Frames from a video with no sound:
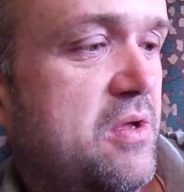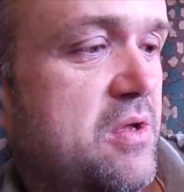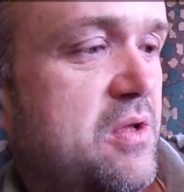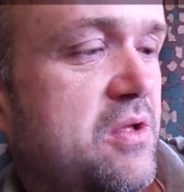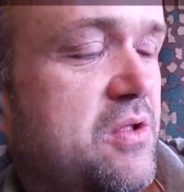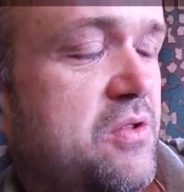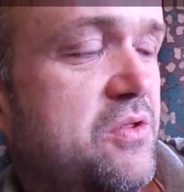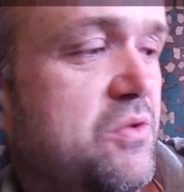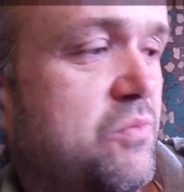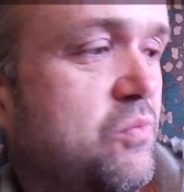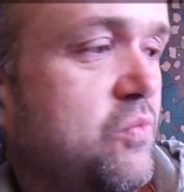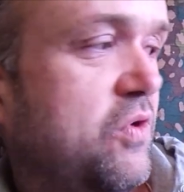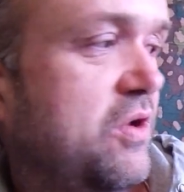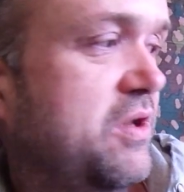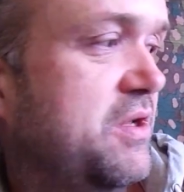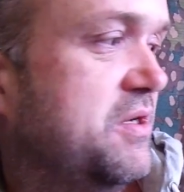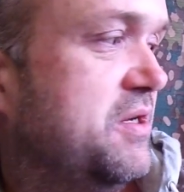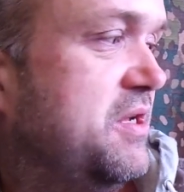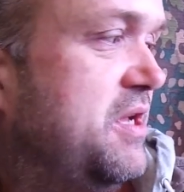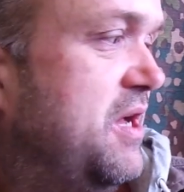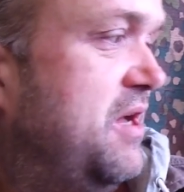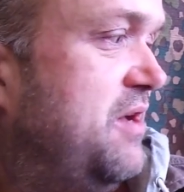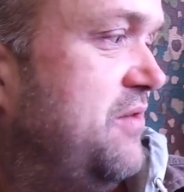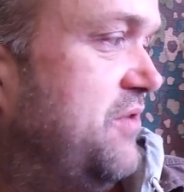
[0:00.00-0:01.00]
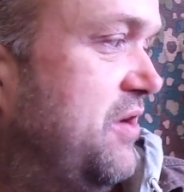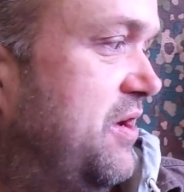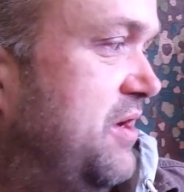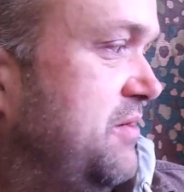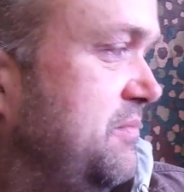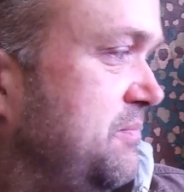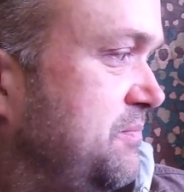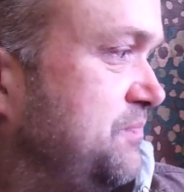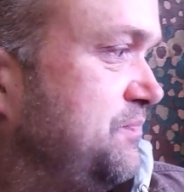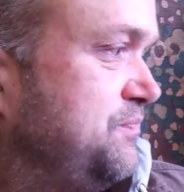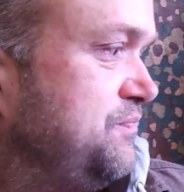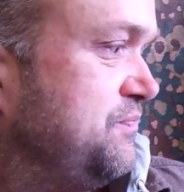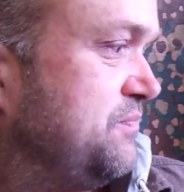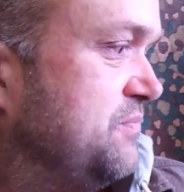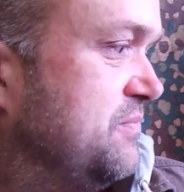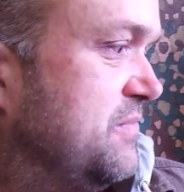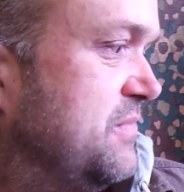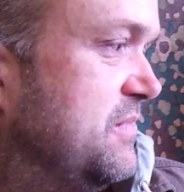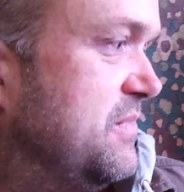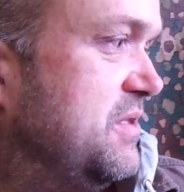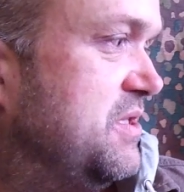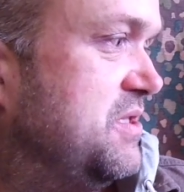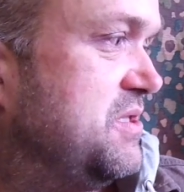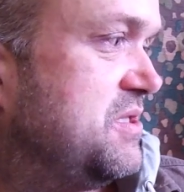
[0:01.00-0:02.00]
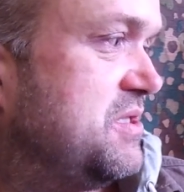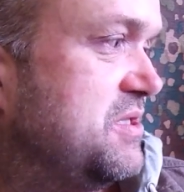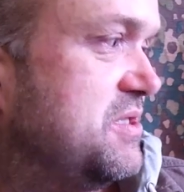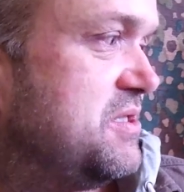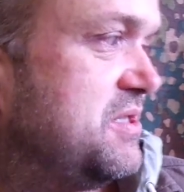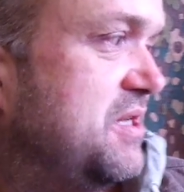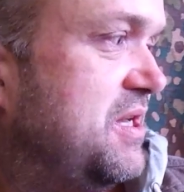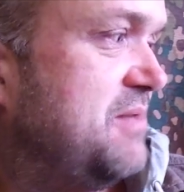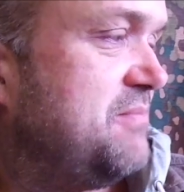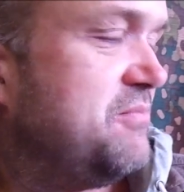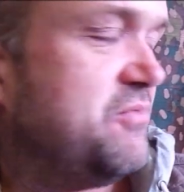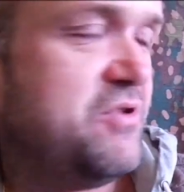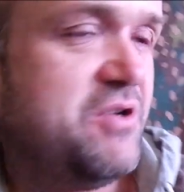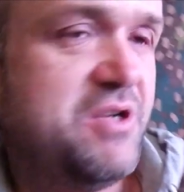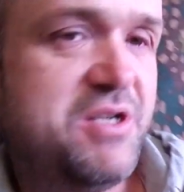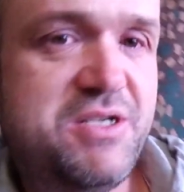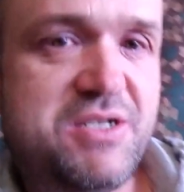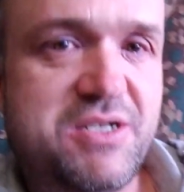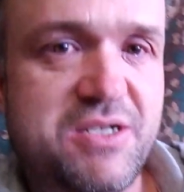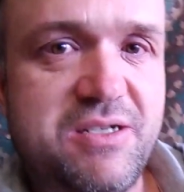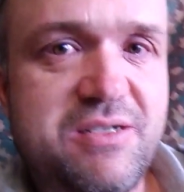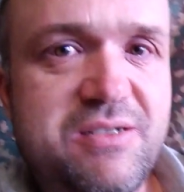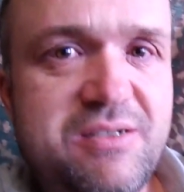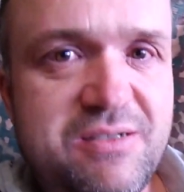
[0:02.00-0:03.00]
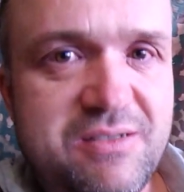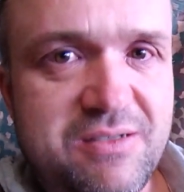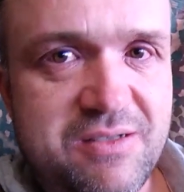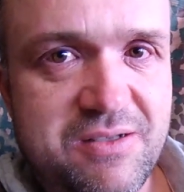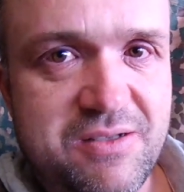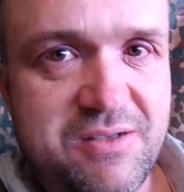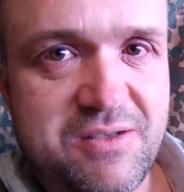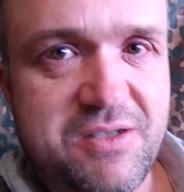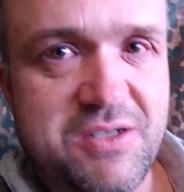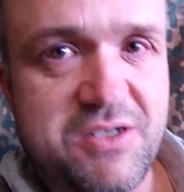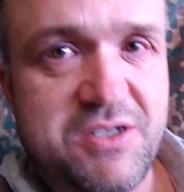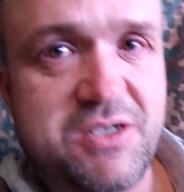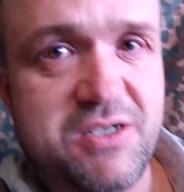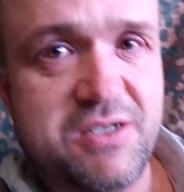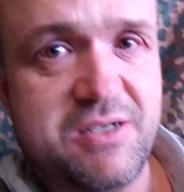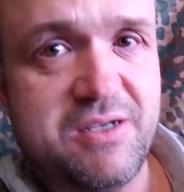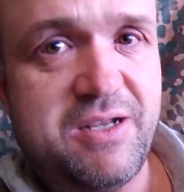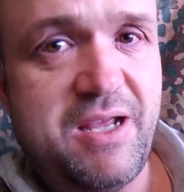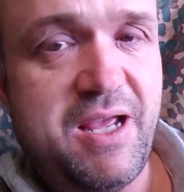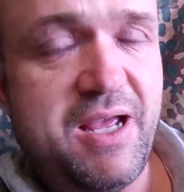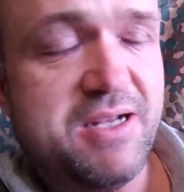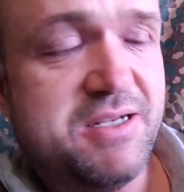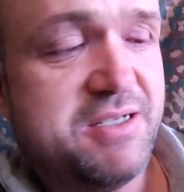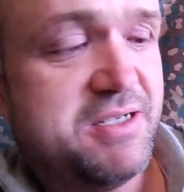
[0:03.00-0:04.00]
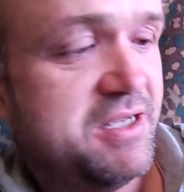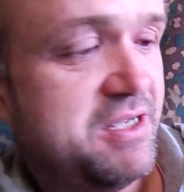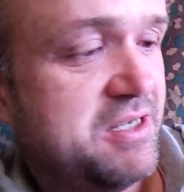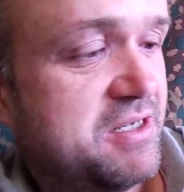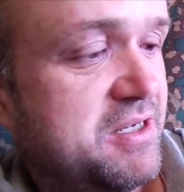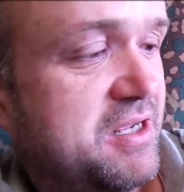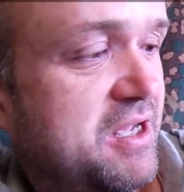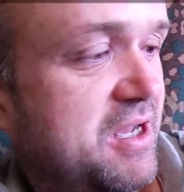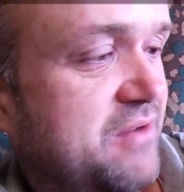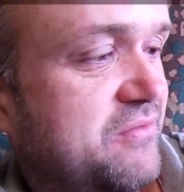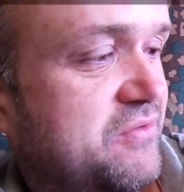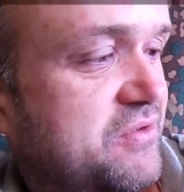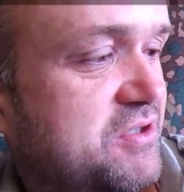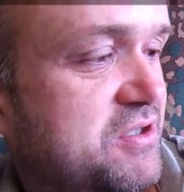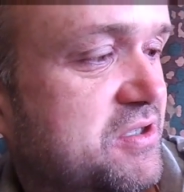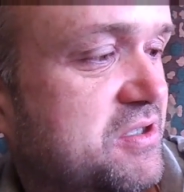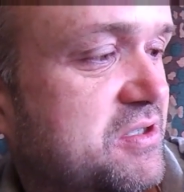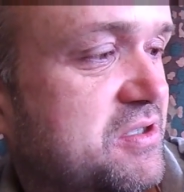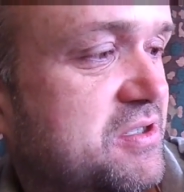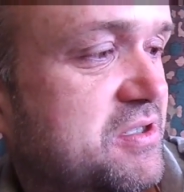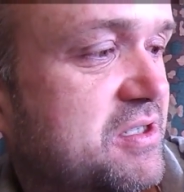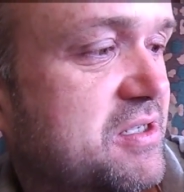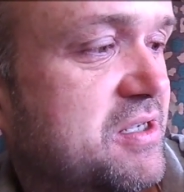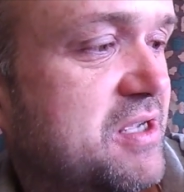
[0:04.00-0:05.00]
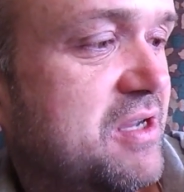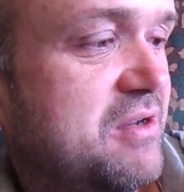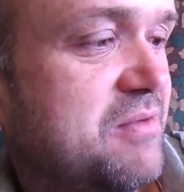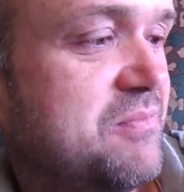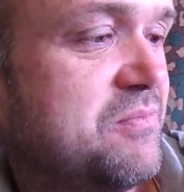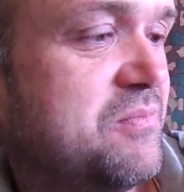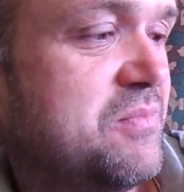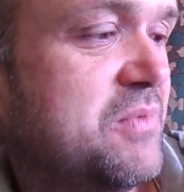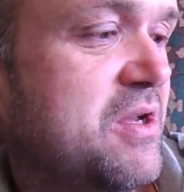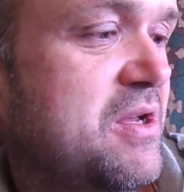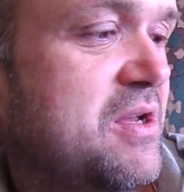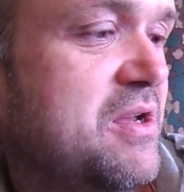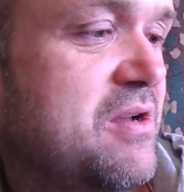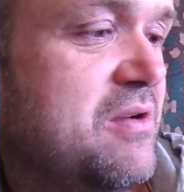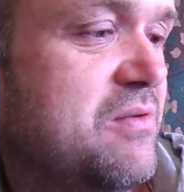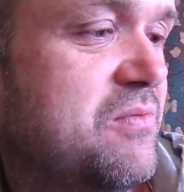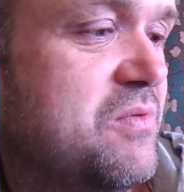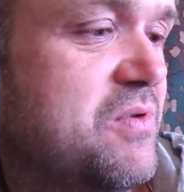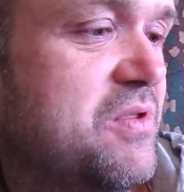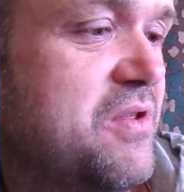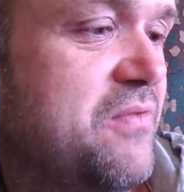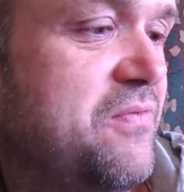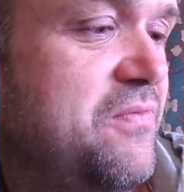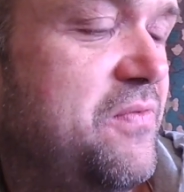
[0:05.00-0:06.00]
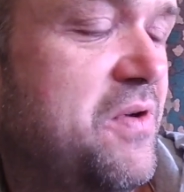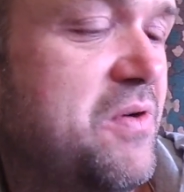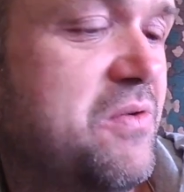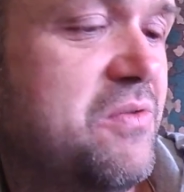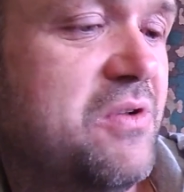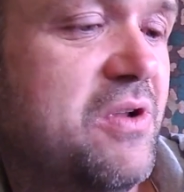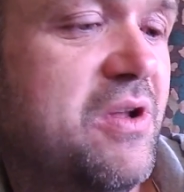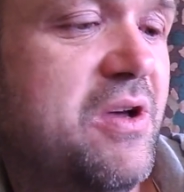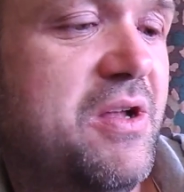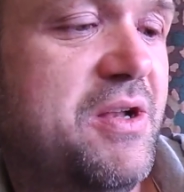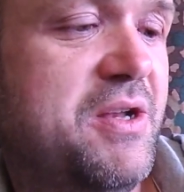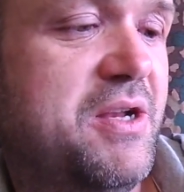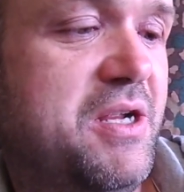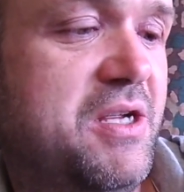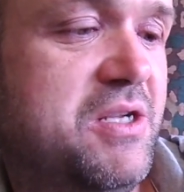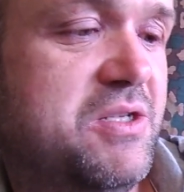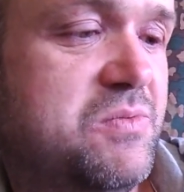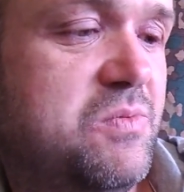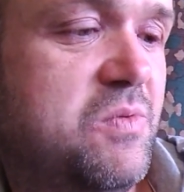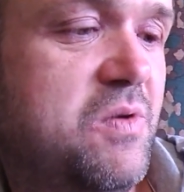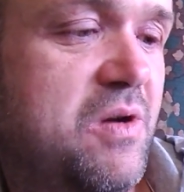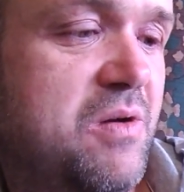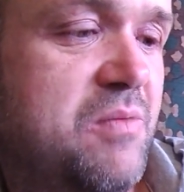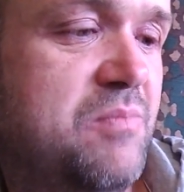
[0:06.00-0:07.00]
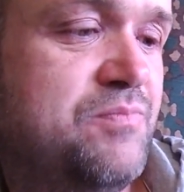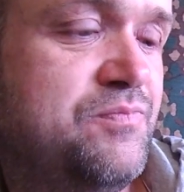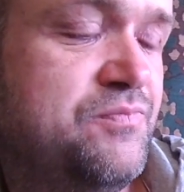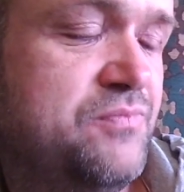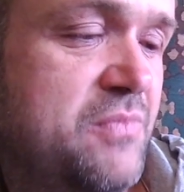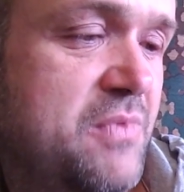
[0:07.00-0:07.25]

The woolen cover is the same reason that your canteen covers used to come with a felt lining as well.